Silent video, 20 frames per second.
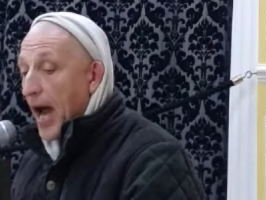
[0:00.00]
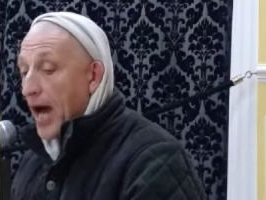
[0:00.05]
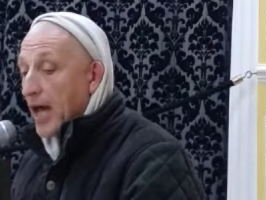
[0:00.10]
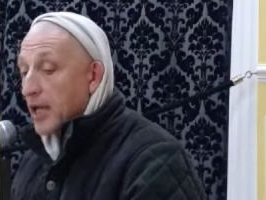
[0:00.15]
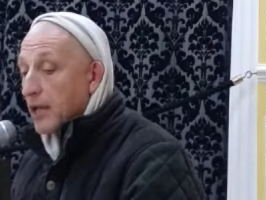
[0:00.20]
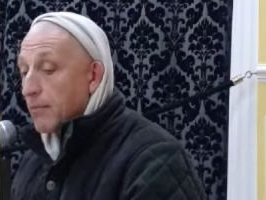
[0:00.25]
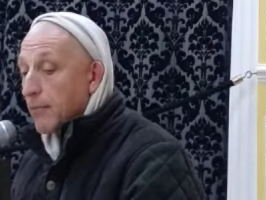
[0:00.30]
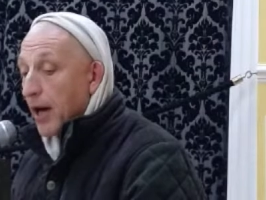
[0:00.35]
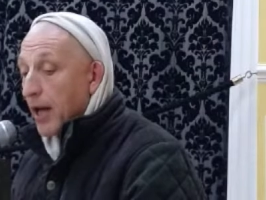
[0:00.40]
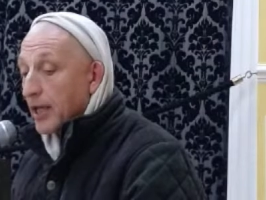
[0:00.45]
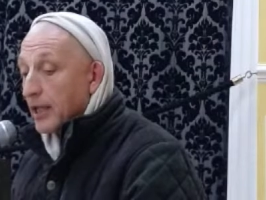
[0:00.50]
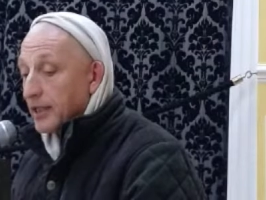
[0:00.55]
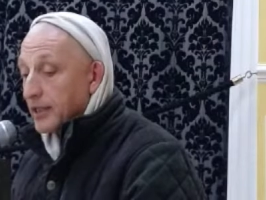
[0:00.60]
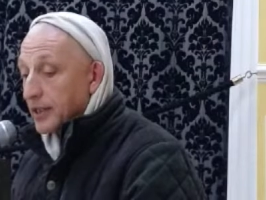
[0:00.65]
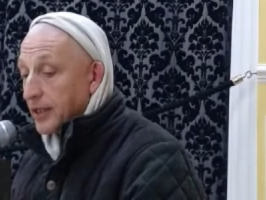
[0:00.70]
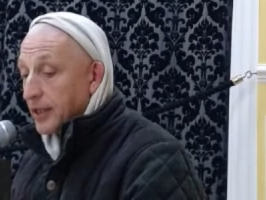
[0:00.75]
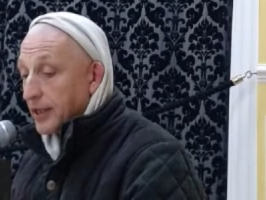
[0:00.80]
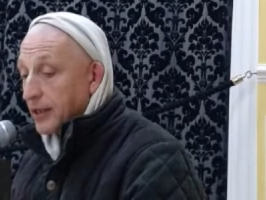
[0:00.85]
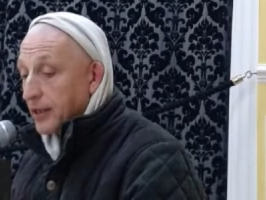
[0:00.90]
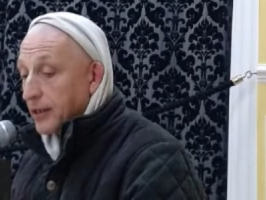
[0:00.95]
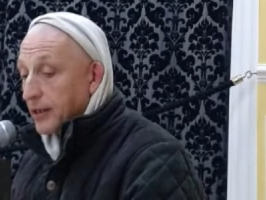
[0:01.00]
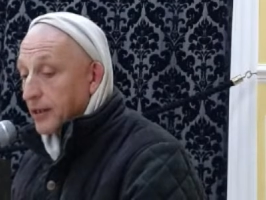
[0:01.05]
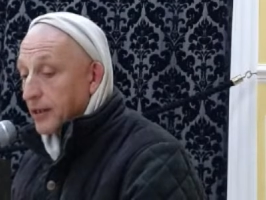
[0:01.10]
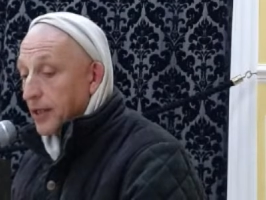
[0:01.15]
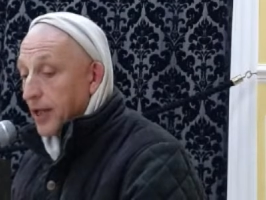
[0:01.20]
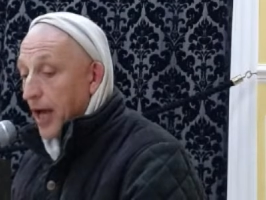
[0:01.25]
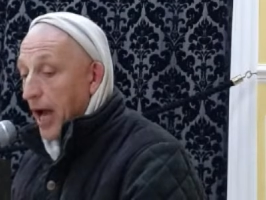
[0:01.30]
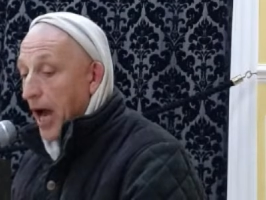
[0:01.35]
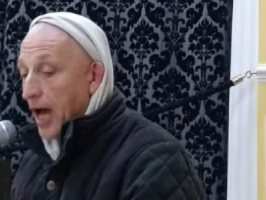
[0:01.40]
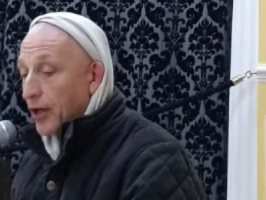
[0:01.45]
animality
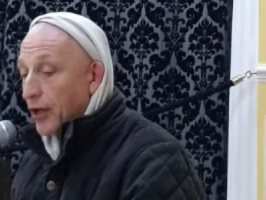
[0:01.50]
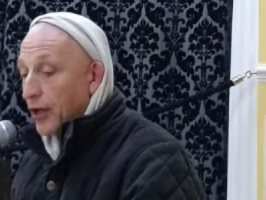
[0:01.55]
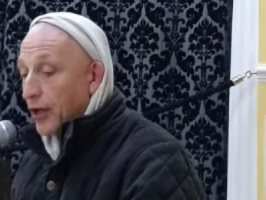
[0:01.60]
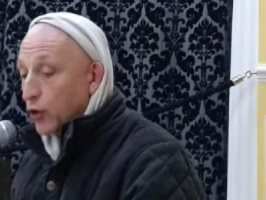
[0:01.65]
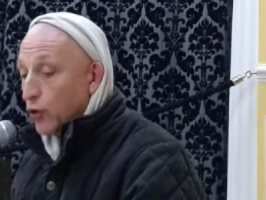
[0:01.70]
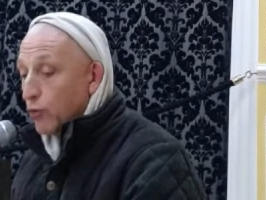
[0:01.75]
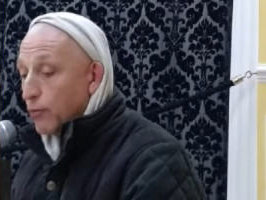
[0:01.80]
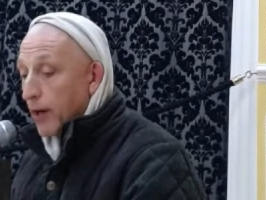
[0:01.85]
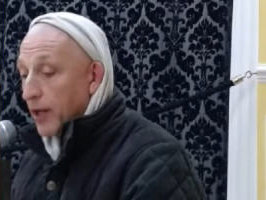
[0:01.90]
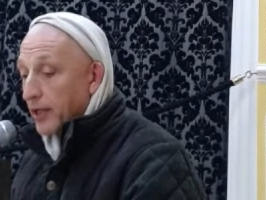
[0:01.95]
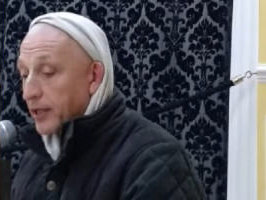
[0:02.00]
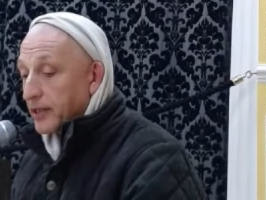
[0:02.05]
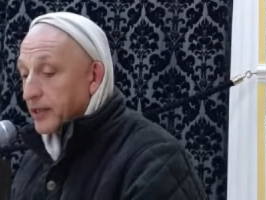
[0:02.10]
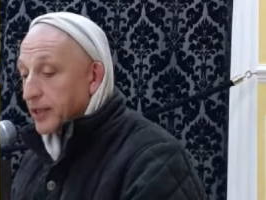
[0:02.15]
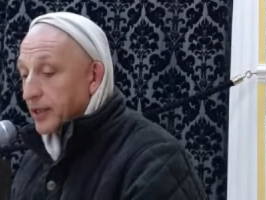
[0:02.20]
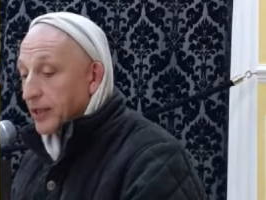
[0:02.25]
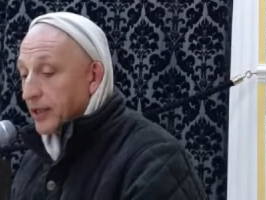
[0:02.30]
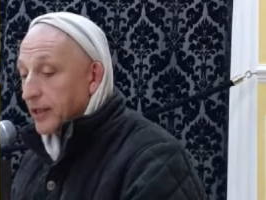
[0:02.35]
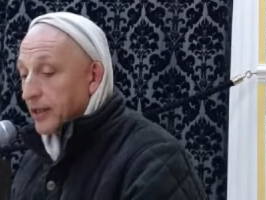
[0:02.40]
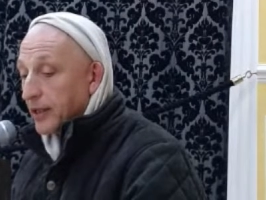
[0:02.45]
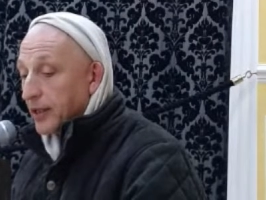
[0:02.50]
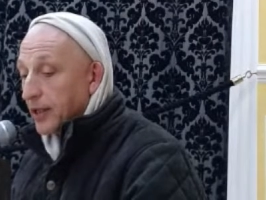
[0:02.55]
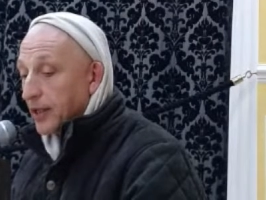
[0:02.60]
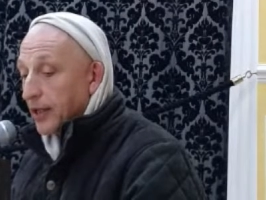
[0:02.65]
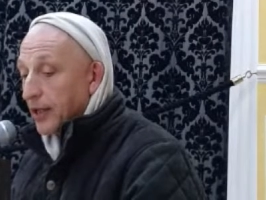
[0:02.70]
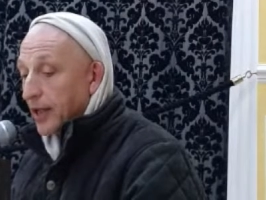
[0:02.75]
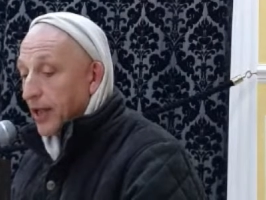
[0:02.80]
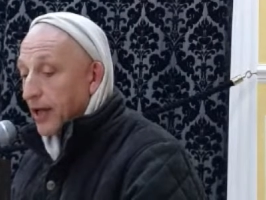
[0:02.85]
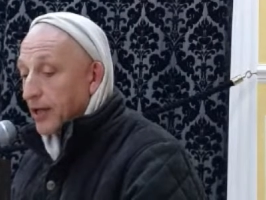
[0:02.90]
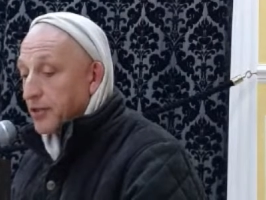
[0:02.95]
and humanity
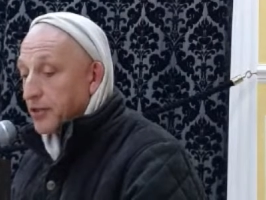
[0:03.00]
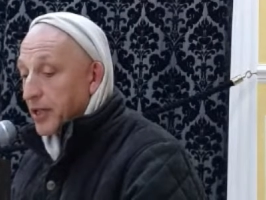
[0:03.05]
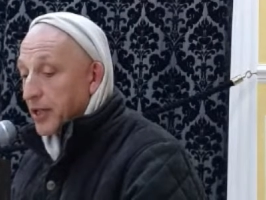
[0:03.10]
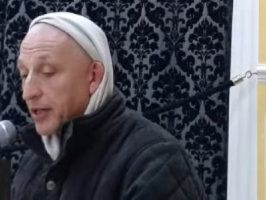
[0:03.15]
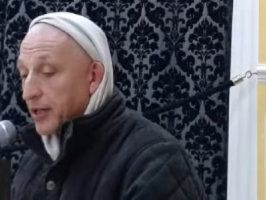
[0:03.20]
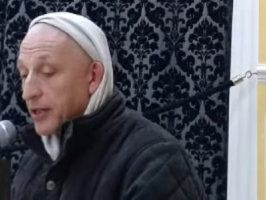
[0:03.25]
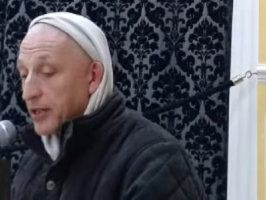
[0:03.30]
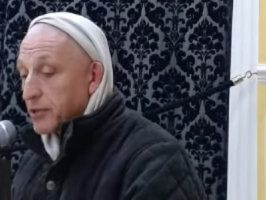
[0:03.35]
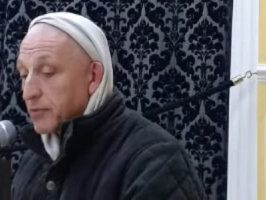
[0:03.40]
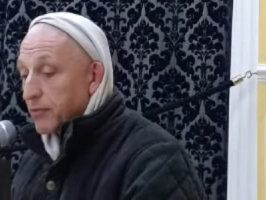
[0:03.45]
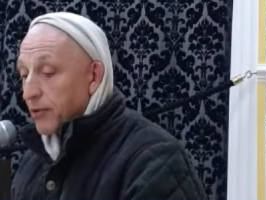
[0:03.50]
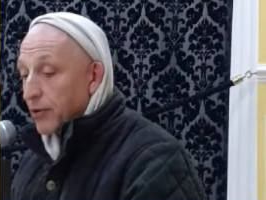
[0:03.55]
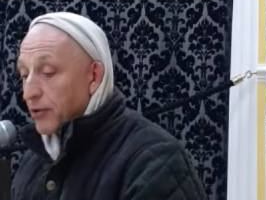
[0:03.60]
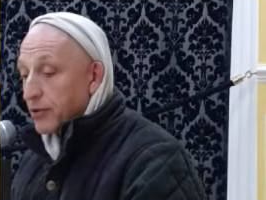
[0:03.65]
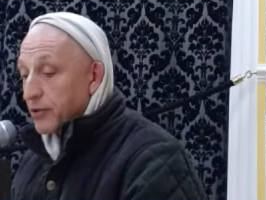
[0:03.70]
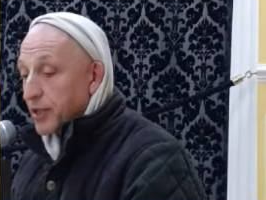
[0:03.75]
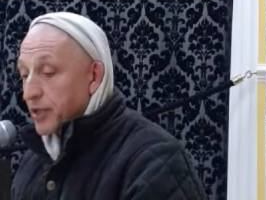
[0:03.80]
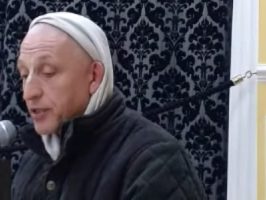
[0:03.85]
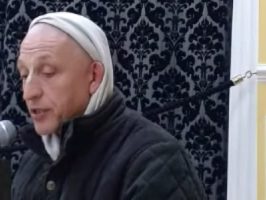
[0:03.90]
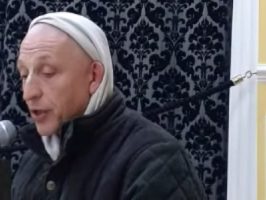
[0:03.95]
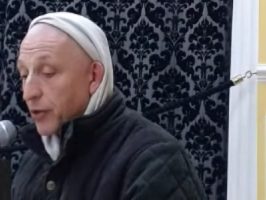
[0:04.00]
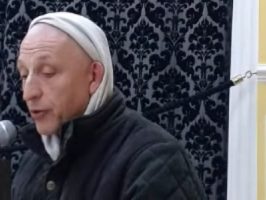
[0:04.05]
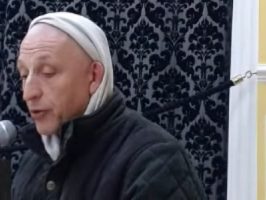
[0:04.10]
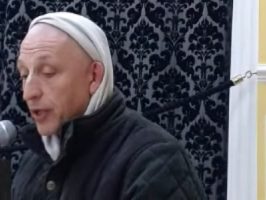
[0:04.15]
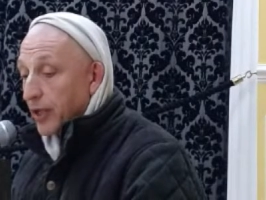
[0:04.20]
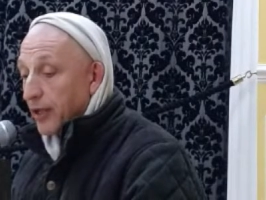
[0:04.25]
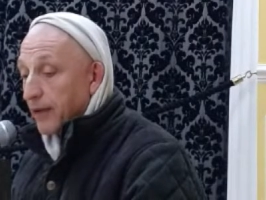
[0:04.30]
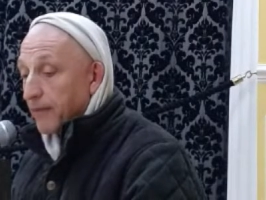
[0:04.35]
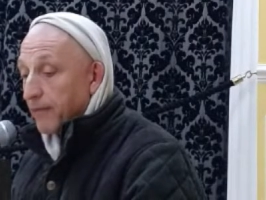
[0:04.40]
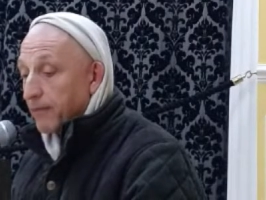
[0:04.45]
lies in this process
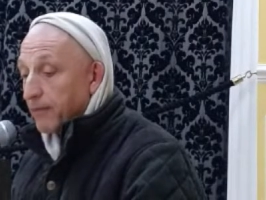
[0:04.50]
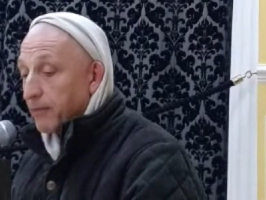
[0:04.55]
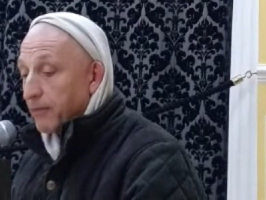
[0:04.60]
only.